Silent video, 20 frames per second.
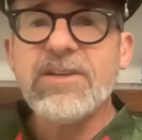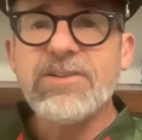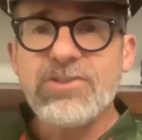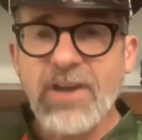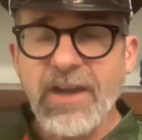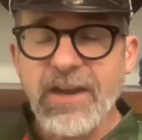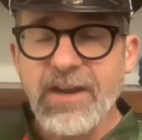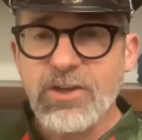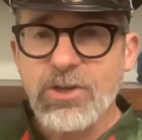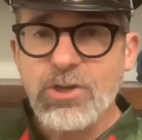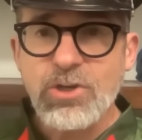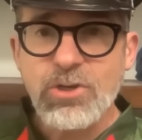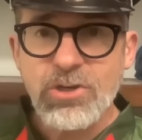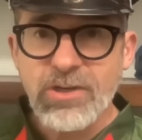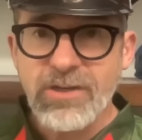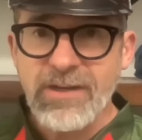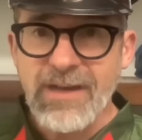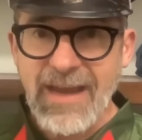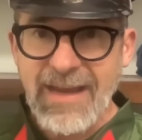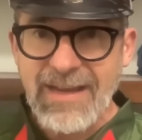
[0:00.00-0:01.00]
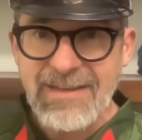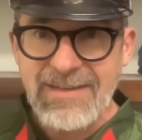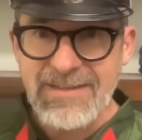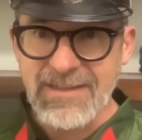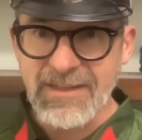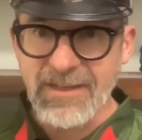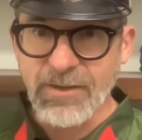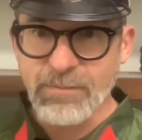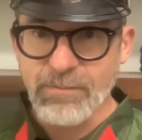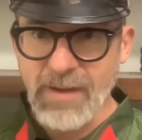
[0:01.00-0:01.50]
China could and
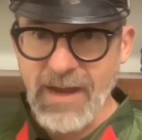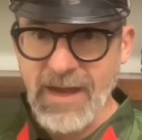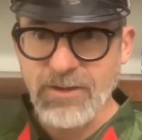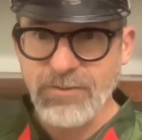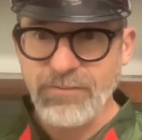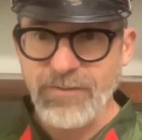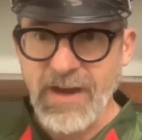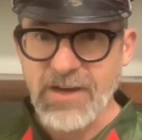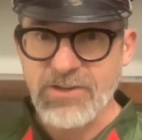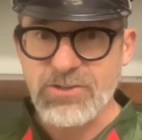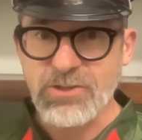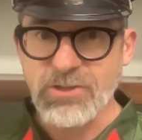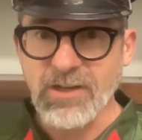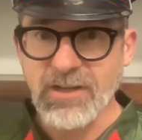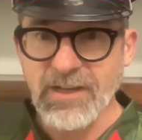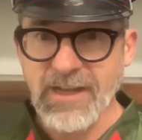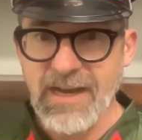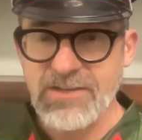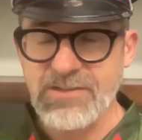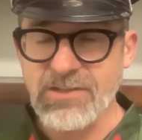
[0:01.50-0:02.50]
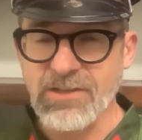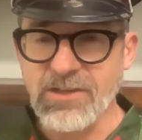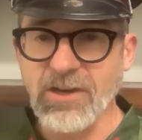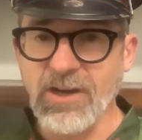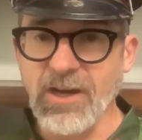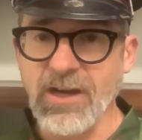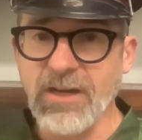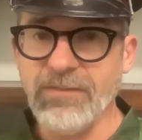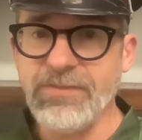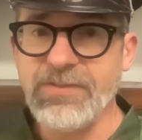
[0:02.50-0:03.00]
did manufacture
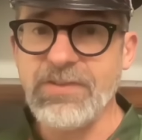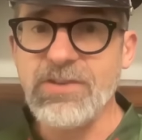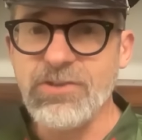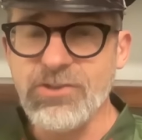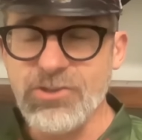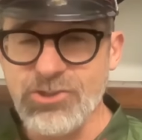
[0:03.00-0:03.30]
Kalashnikovs,